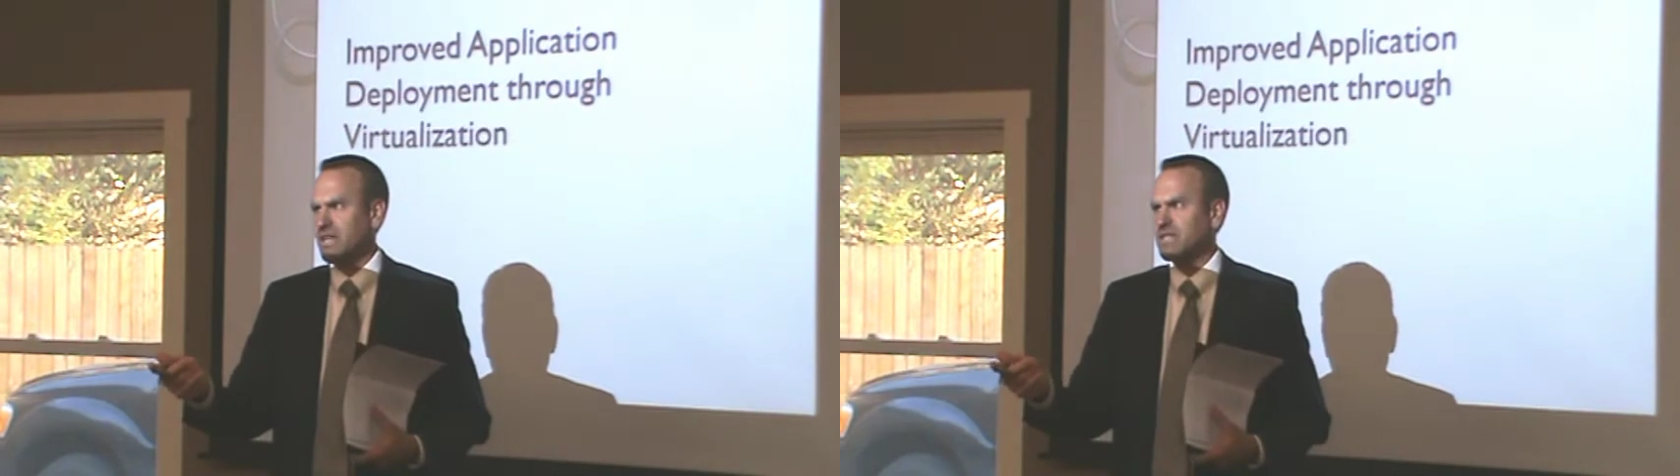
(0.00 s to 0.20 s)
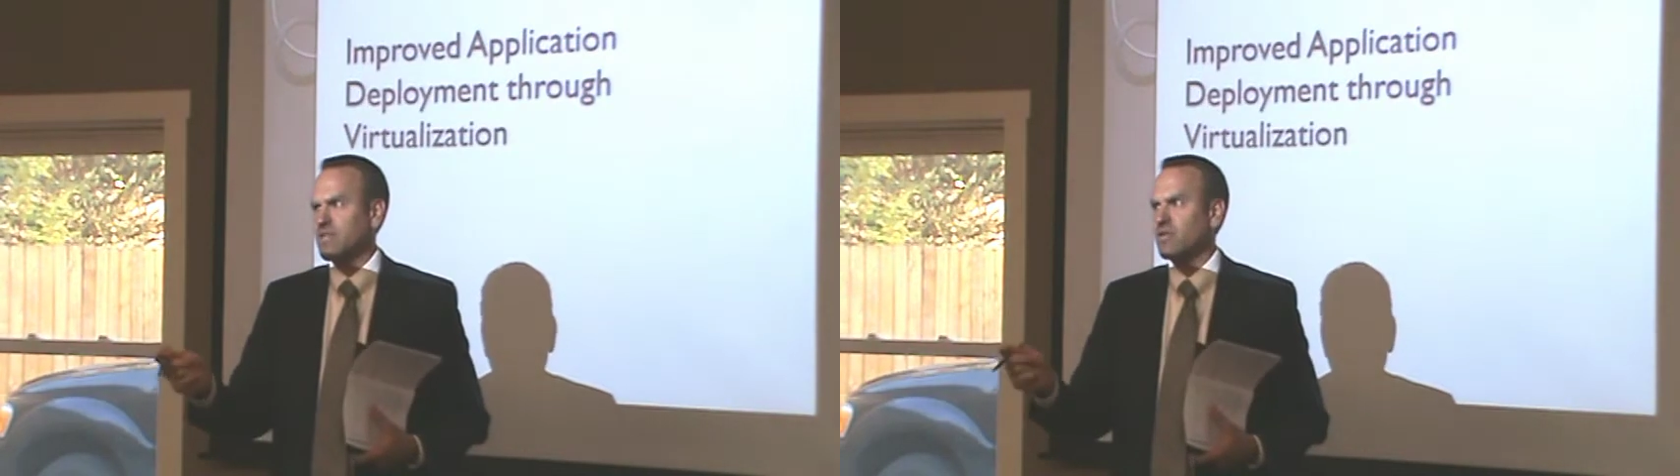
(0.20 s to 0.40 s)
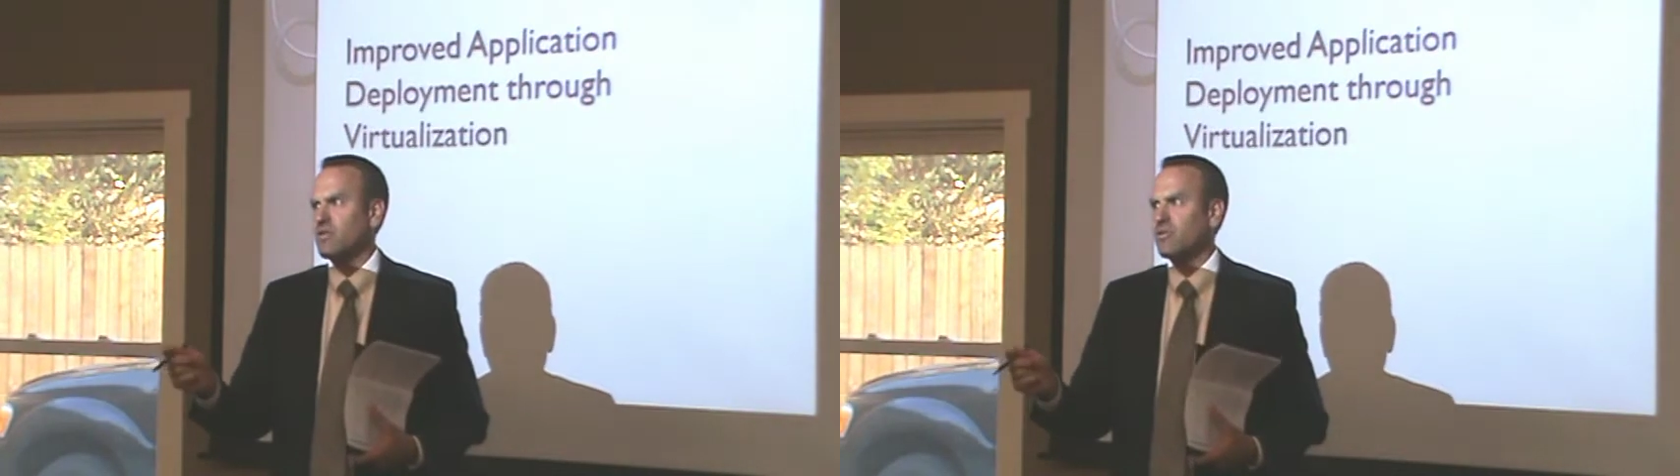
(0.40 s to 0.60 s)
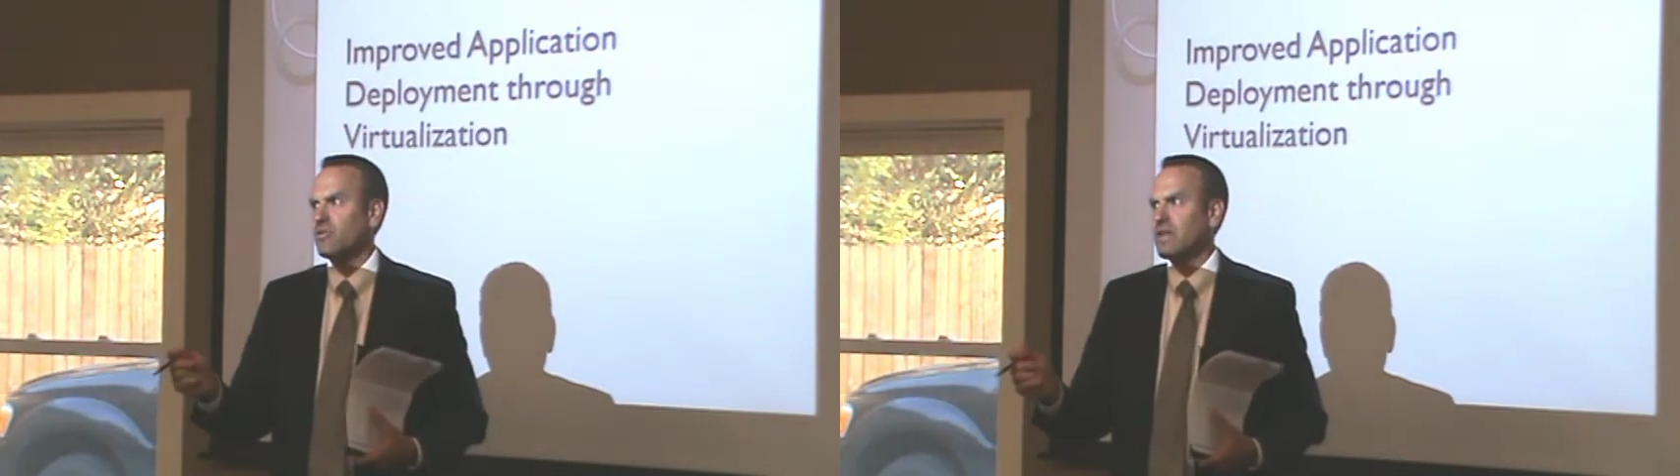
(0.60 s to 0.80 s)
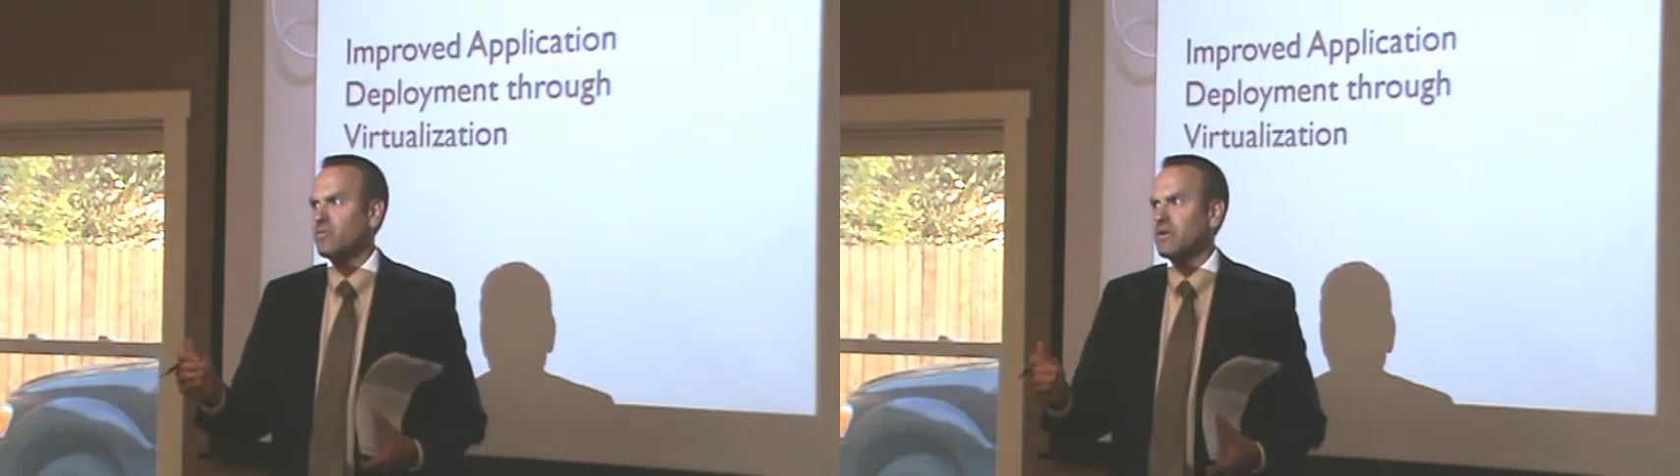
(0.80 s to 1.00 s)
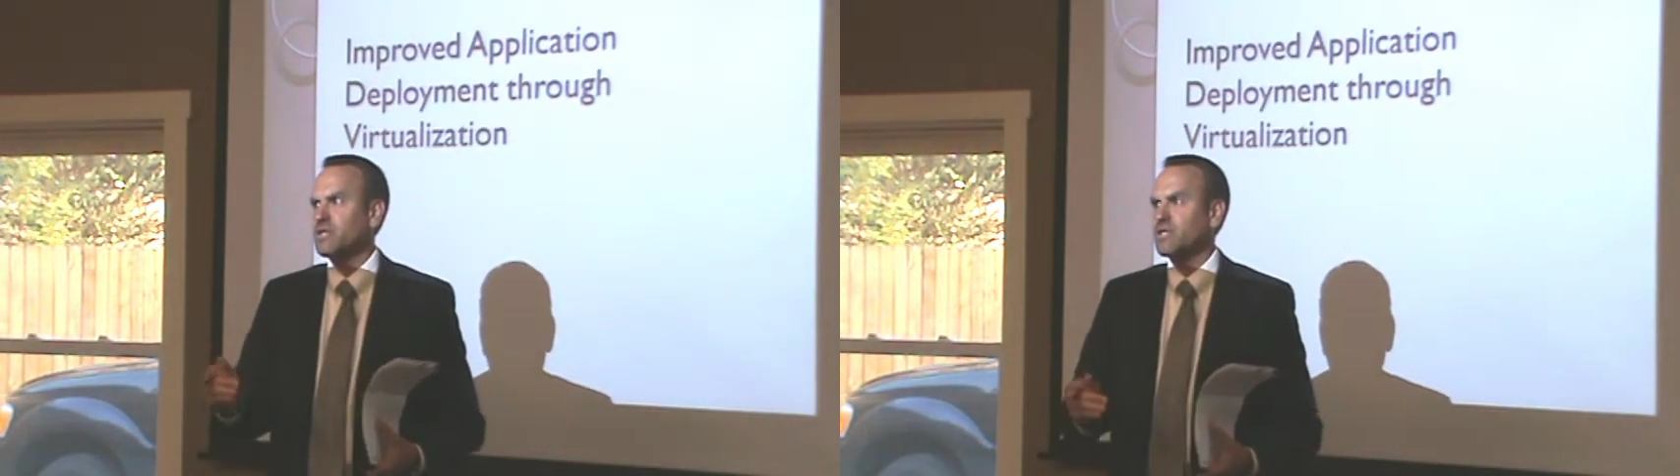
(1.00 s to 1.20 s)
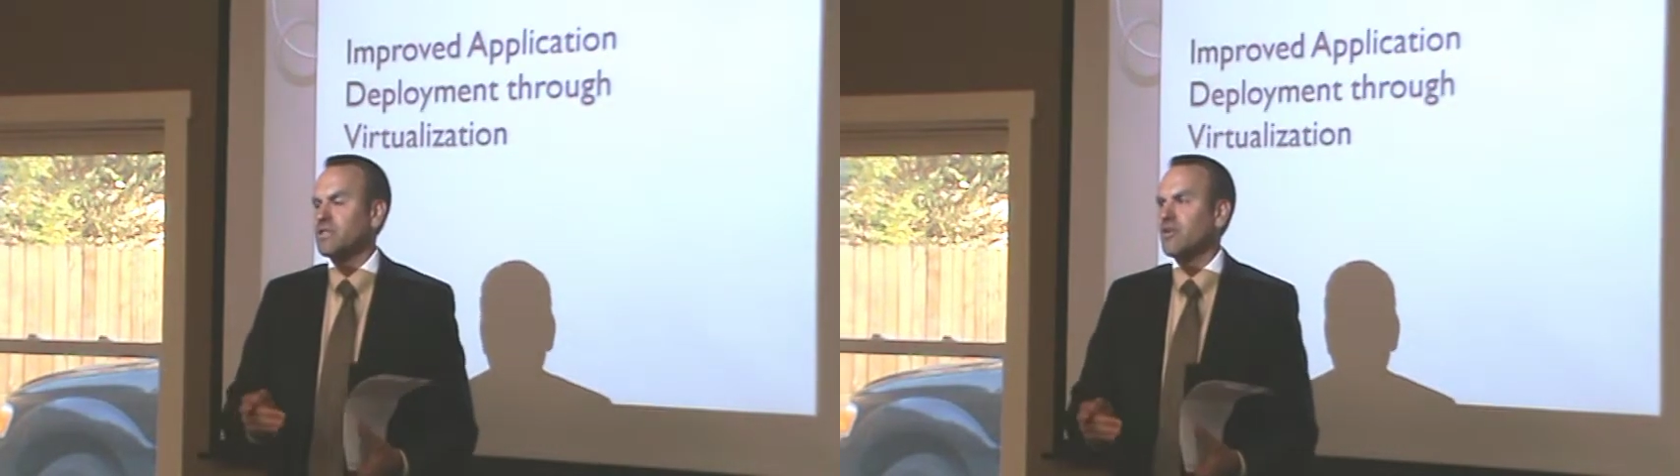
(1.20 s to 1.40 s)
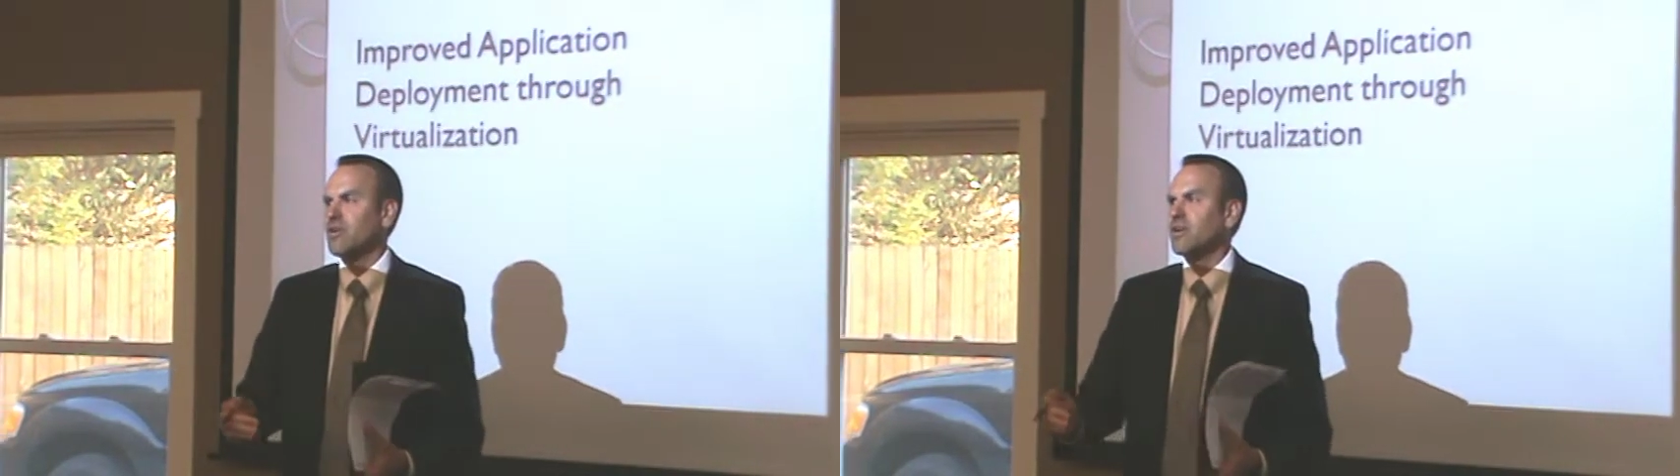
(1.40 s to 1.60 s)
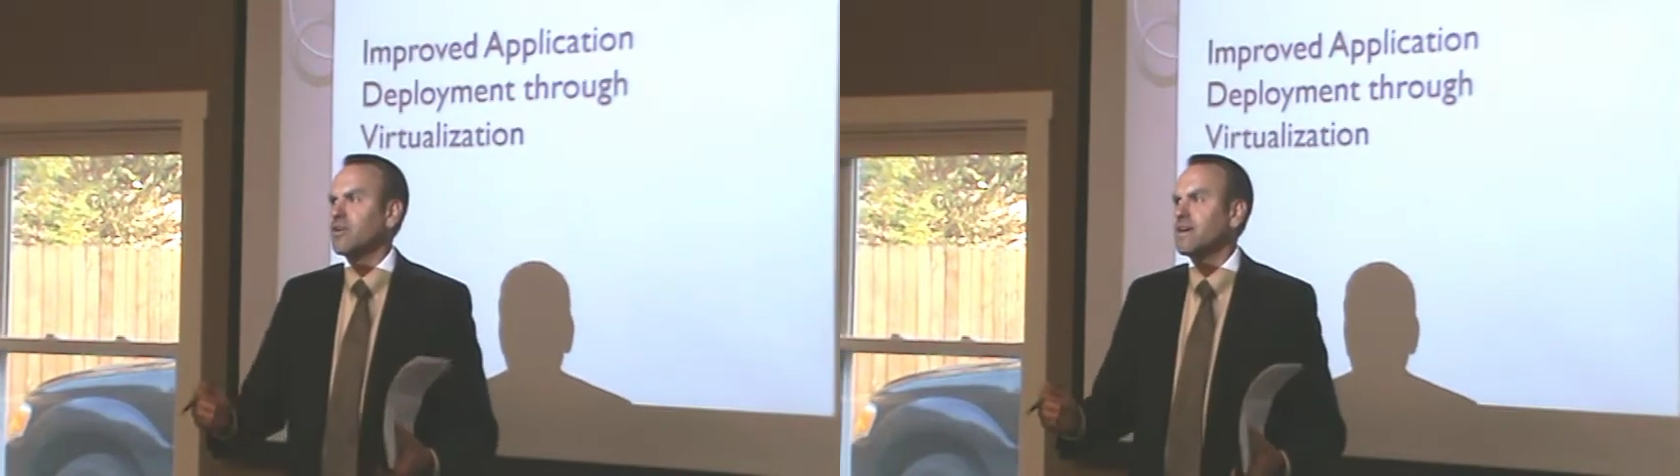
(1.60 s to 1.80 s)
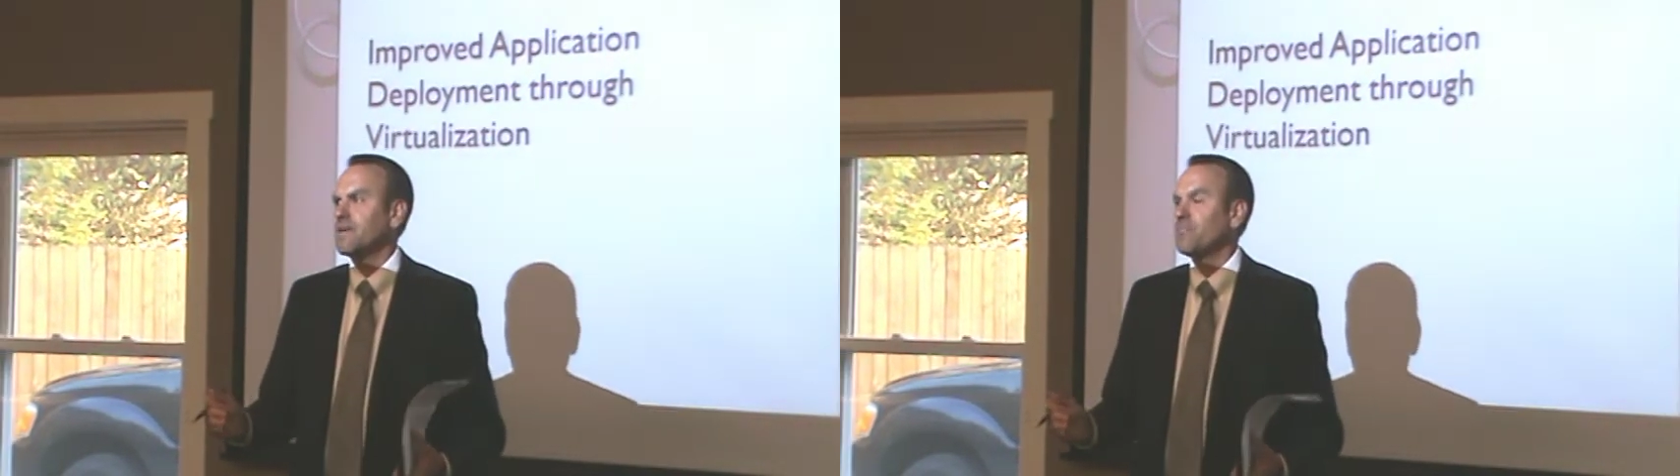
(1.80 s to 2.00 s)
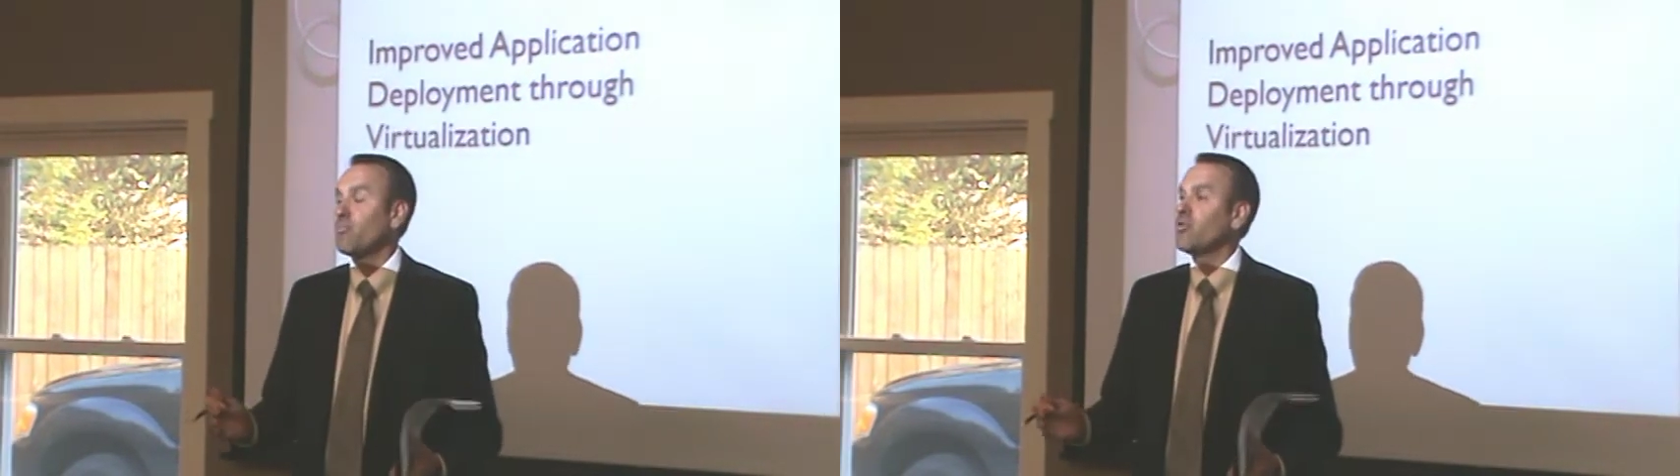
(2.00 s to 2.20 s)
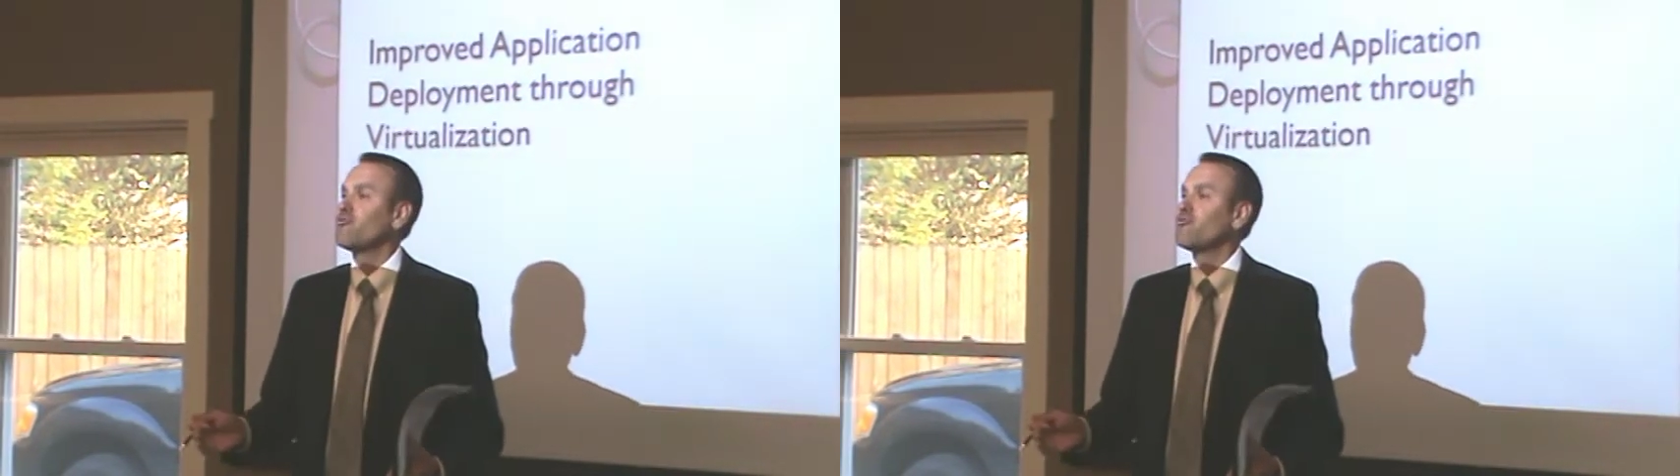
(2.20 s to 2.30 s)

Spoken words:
2 weeks ago, in which our